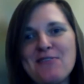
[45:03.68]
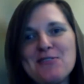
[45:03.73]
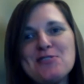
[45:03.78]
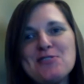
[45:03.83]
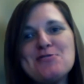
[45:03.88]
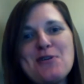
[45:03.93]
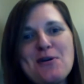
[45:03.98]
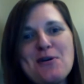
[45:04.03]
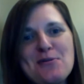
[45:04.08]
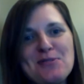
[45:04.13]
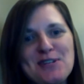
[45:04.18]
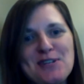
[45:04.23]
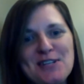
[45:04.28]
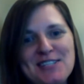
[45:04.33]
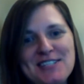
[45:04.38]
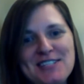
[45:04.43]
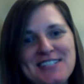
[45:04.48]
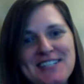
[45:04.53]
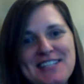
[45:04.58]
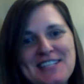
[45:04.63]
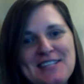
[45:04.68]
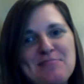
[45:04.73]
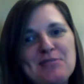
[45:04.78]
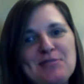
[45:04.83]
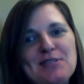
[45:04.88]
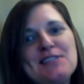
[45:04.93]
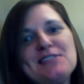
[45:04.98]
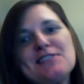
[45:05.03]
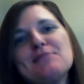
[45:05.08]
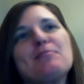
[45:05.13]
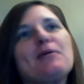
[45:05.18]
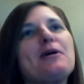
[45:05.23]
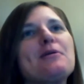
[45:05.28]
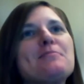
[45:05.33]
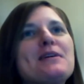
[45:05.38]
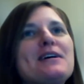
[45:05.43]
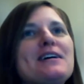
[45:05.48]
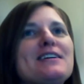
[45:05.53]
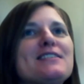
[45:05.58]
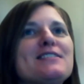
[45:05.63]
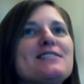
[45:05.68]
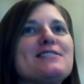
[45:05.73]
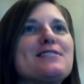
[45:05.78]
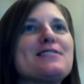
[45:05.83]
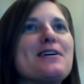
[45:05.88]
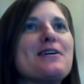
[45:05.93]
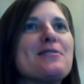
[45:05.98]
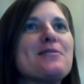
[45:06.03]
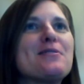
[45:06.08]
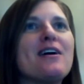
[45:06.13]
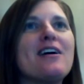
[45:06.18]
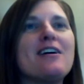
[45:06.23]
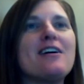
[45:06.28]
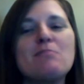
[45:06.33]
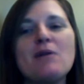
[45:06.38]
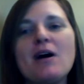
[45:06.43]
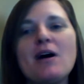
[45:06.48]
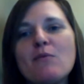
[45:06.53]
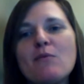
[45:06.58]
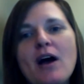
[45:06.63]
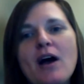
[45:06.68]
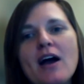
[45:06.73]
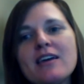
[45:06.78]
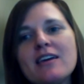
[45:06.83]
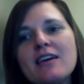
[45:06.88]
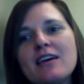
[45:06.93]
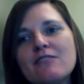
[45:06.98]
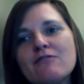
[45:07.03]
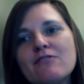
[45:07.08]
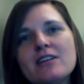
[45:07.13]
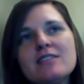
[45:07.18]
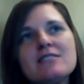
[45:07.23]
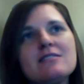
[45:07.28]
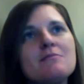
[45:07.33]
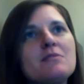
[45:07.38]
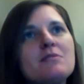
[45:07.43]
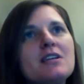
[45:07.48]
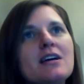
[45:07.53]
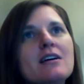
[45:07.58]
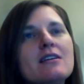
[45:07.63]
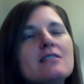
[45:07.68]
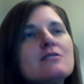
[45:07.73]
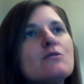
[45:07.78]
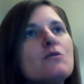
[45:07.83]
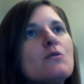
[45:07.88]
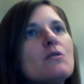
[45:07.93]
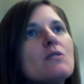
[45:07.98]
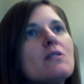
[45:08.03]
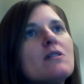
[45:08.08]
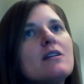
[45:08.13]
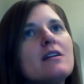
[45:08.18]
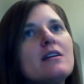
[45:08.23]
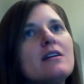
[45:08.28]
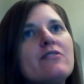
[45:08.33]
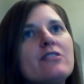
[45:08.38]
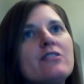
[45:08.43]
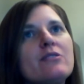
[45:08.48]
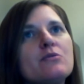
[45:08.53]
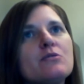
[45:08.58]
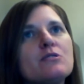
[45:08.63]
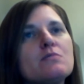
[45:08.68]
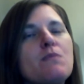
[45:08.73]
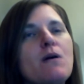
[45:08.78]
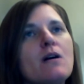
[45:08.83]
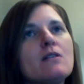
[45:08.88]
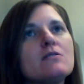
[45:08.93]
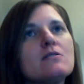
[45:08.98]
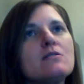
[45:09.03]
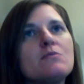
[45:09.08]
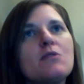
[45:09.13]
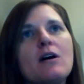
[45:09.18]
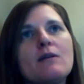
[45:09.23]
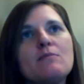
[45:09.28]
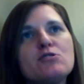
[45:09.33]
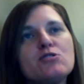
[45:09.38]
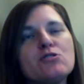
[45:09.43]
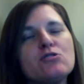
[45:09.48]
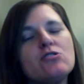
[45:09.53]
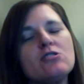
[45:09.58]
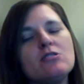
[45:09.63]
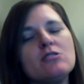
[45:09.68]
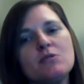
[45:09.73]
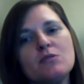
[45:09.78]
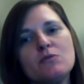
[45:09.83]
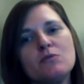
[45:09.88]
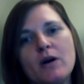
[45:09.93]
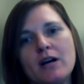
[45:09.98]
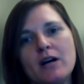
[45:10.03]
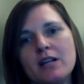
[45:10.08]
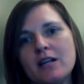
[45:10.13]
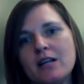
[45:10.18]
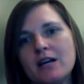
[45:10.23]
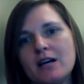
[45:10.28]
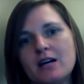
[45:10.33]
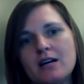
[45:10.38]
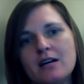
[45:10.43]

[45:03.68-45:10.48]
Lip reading: if you've ever noticed in the police department. So, but I can find somebody else, or if it was possible, I'm sure she would run